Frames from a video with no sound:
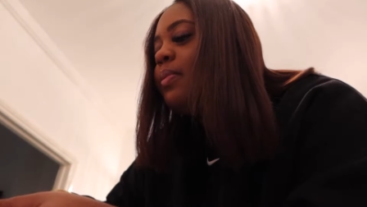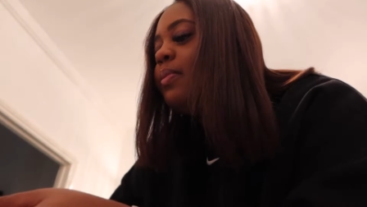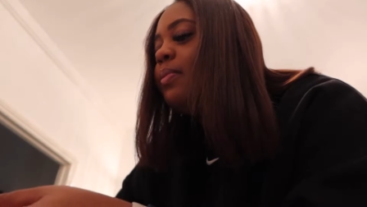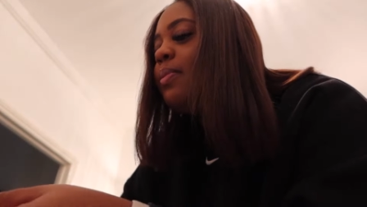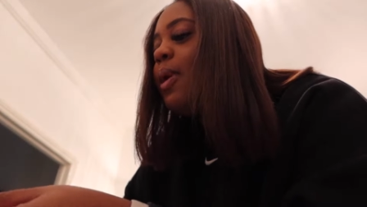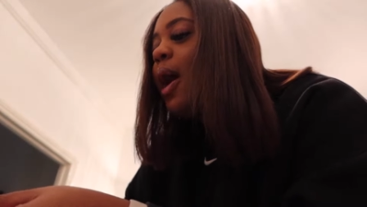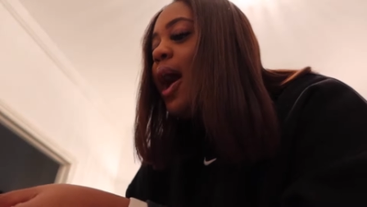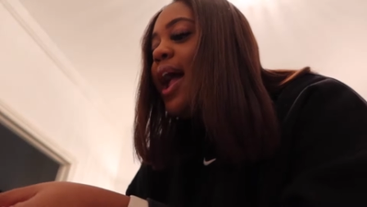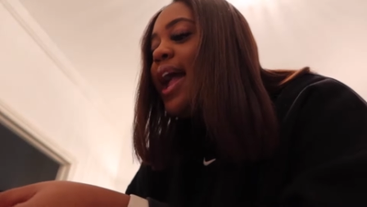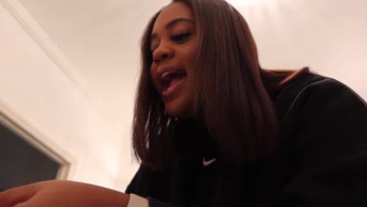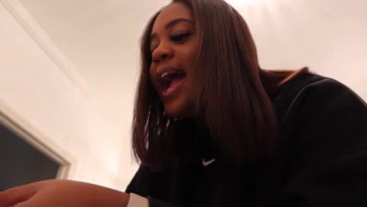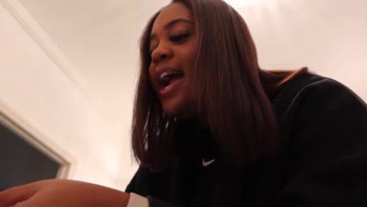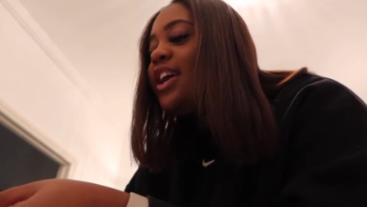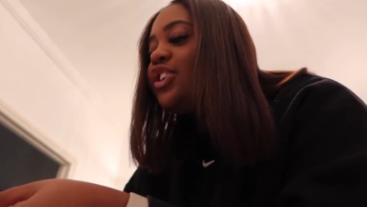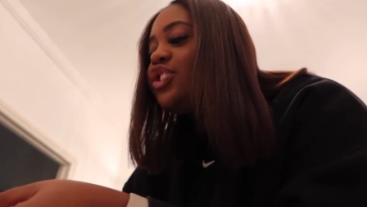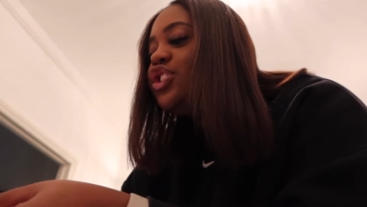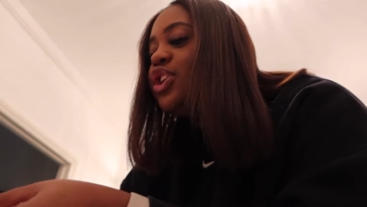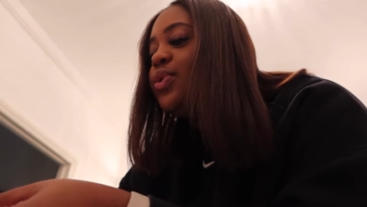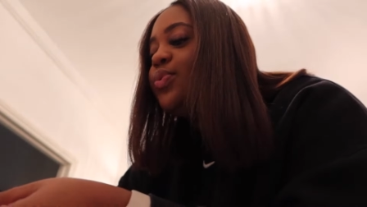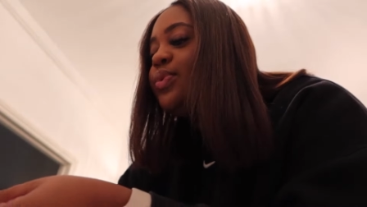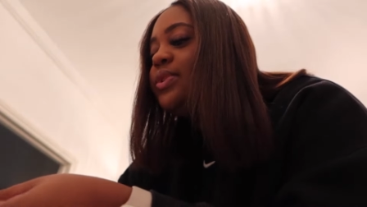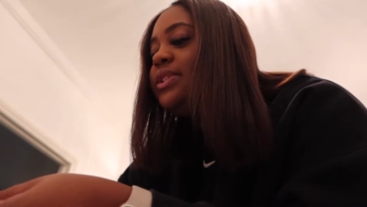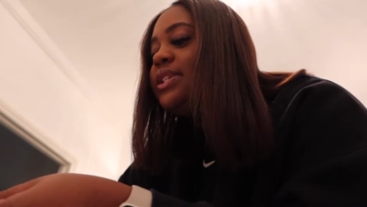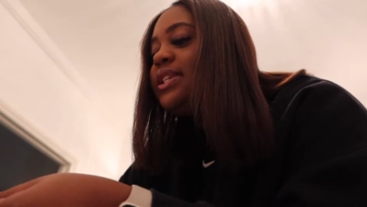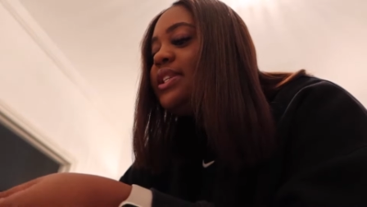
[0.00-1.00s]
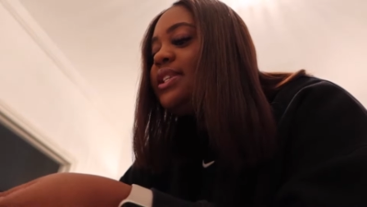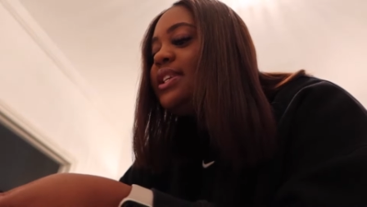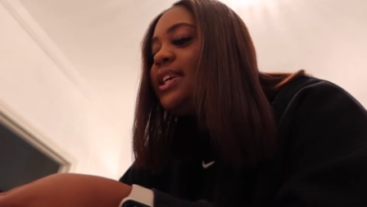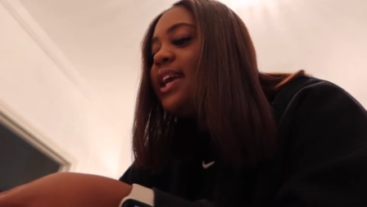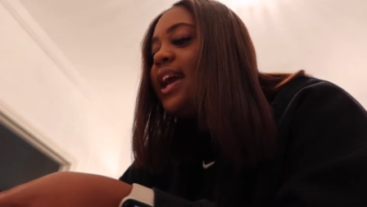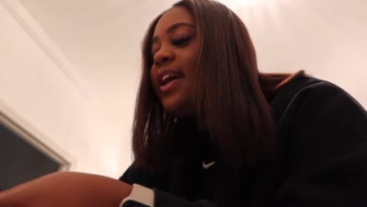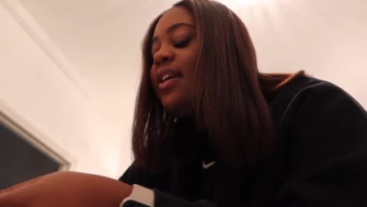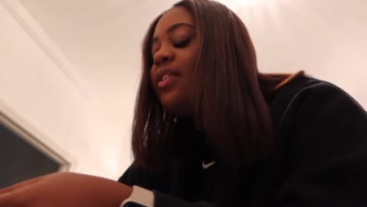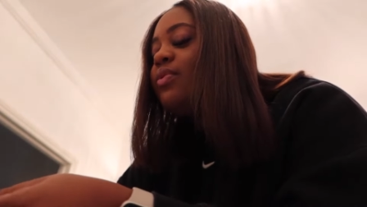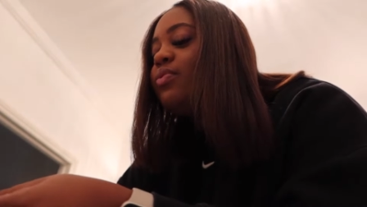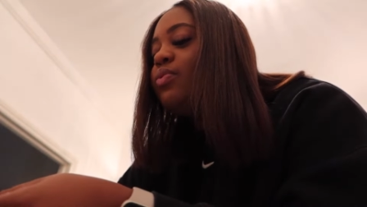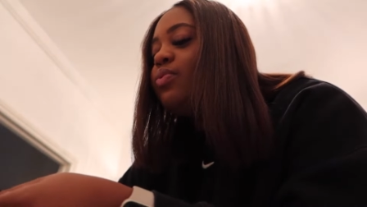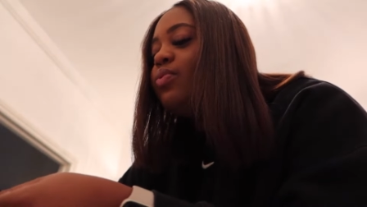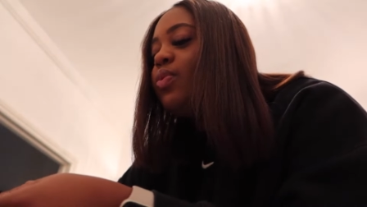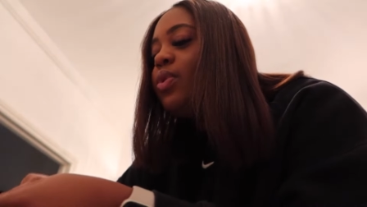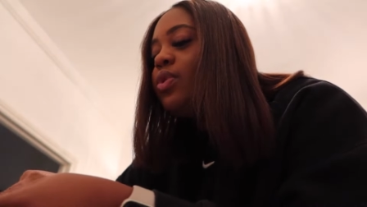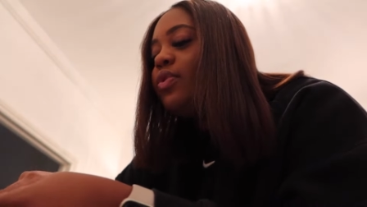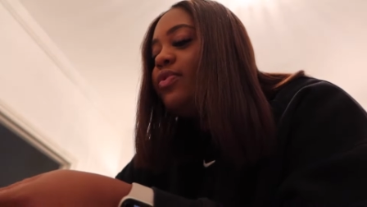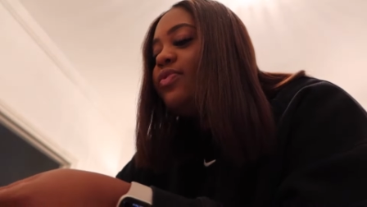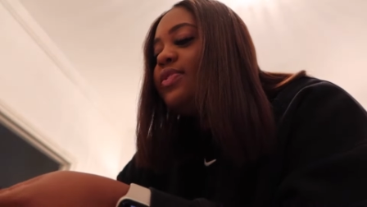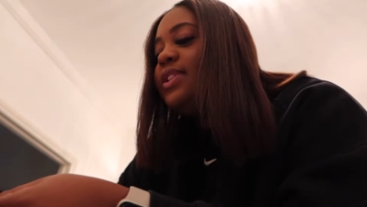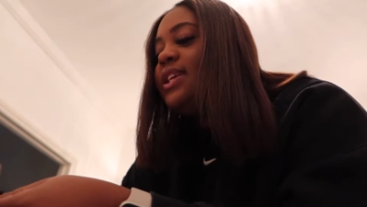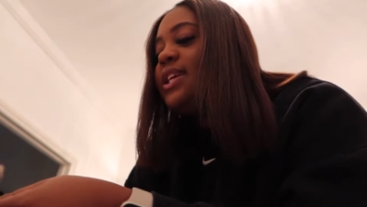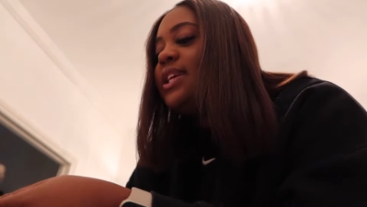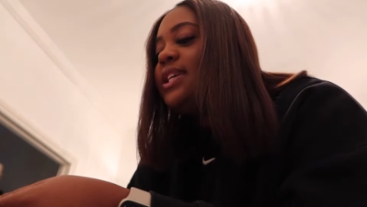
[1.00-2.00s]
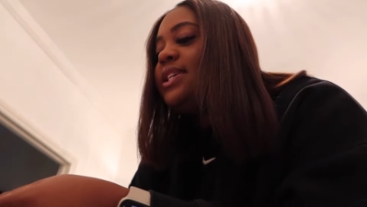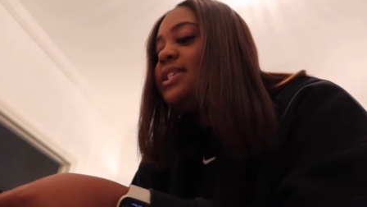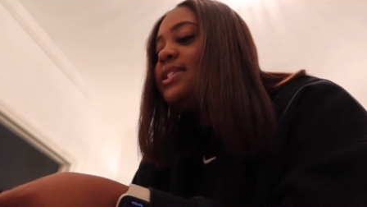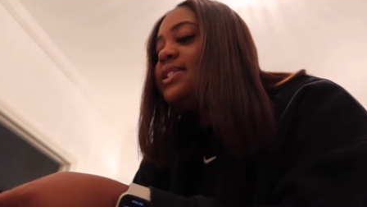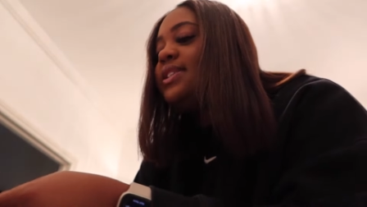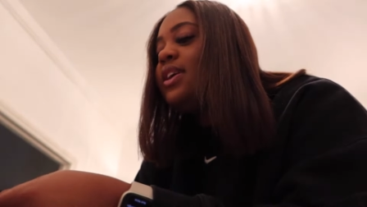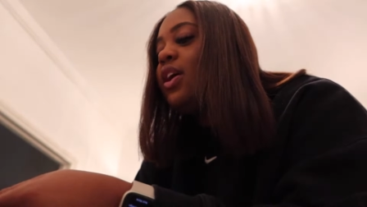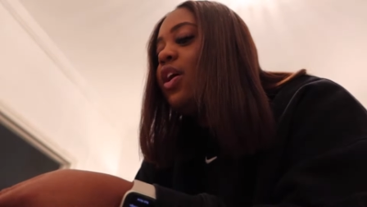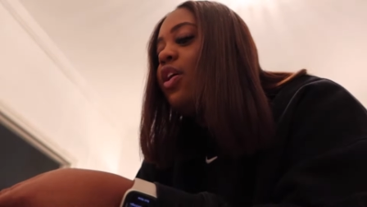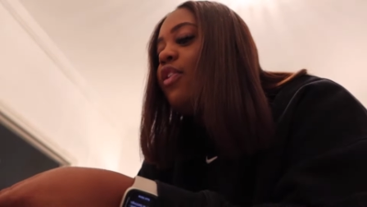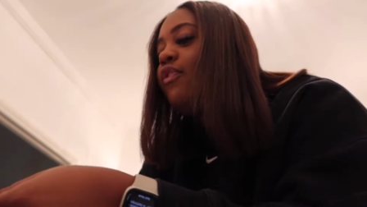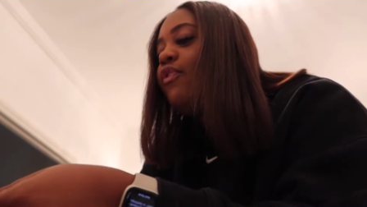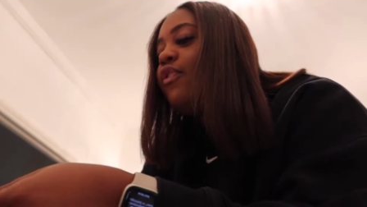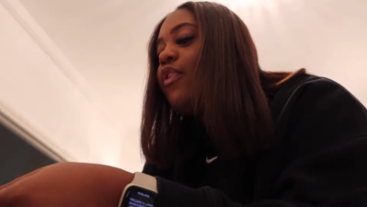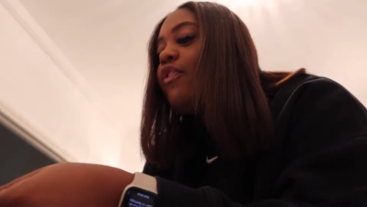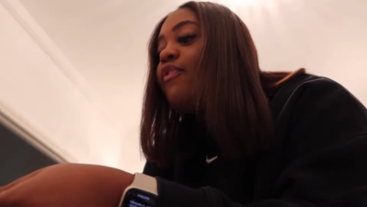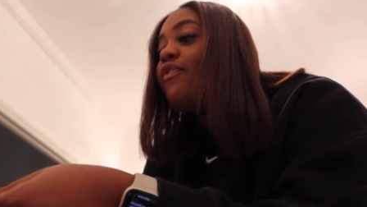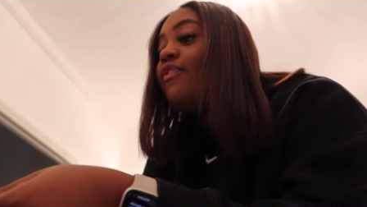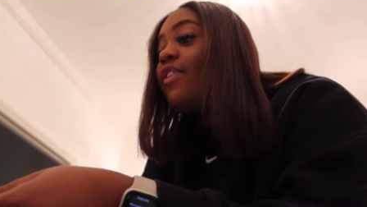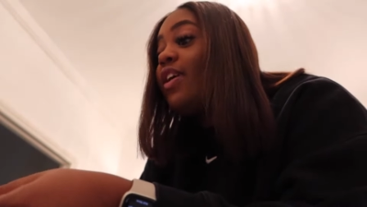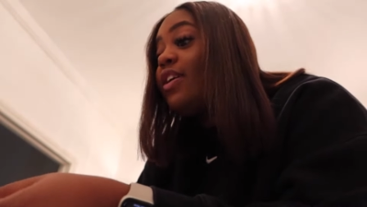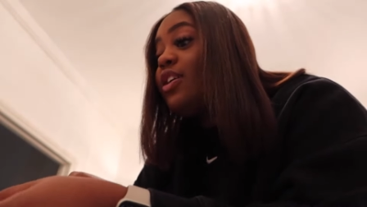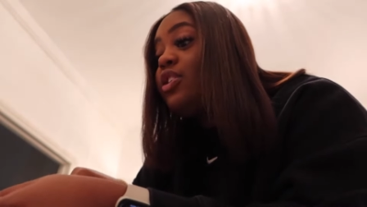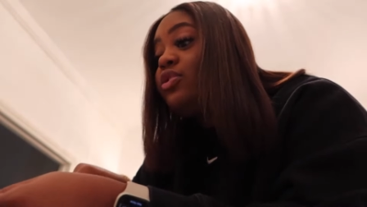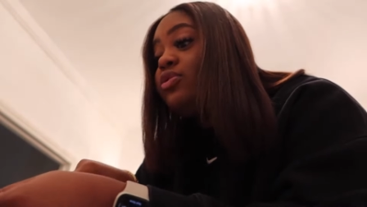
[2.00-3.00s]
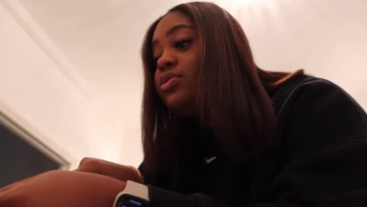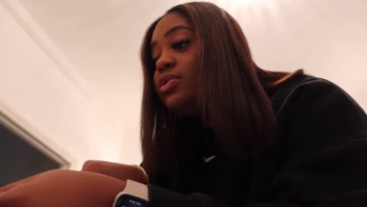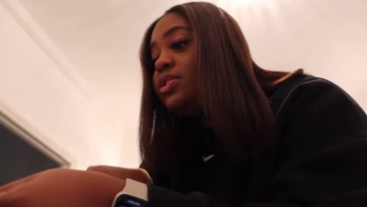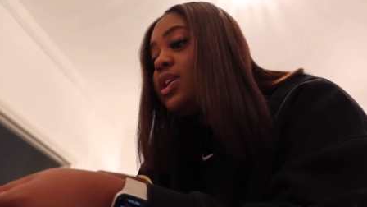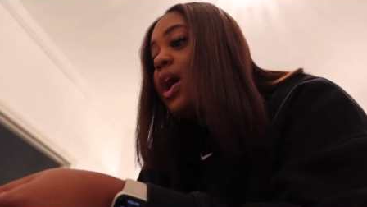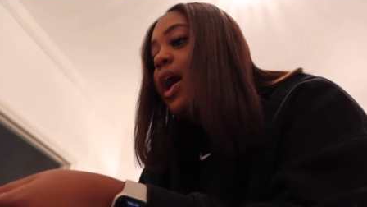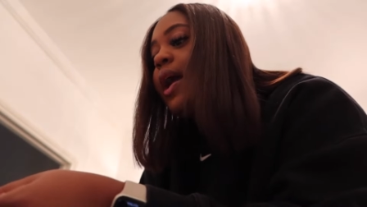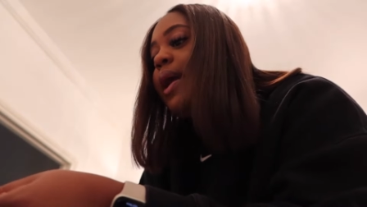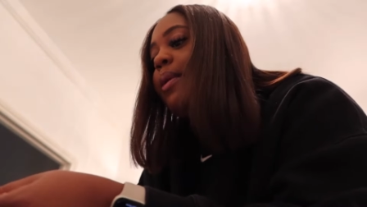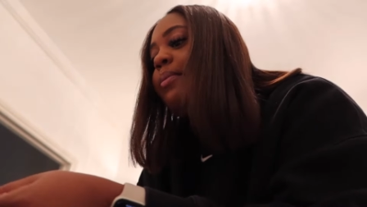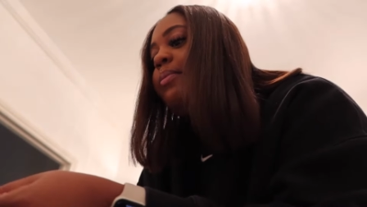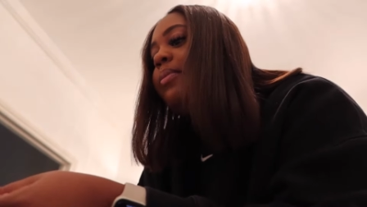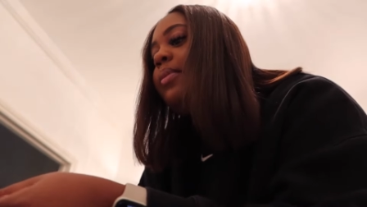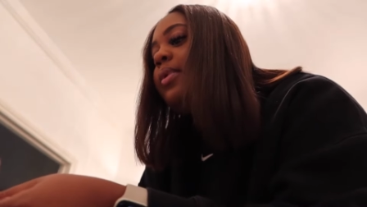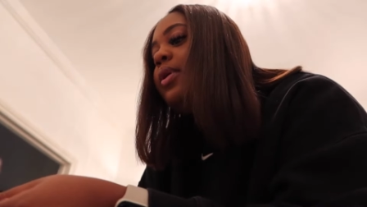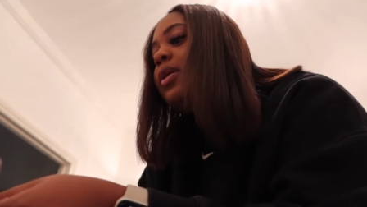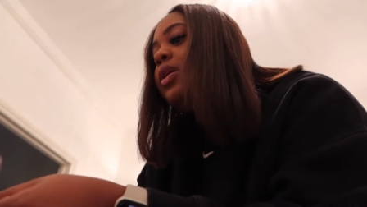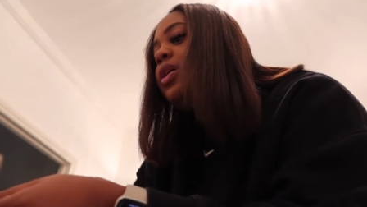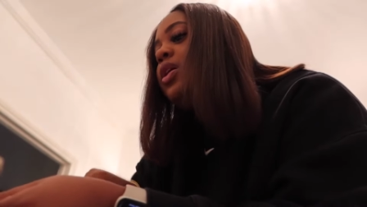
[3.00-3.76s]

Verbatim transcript: but I actually wanted to get one of these for a very long time.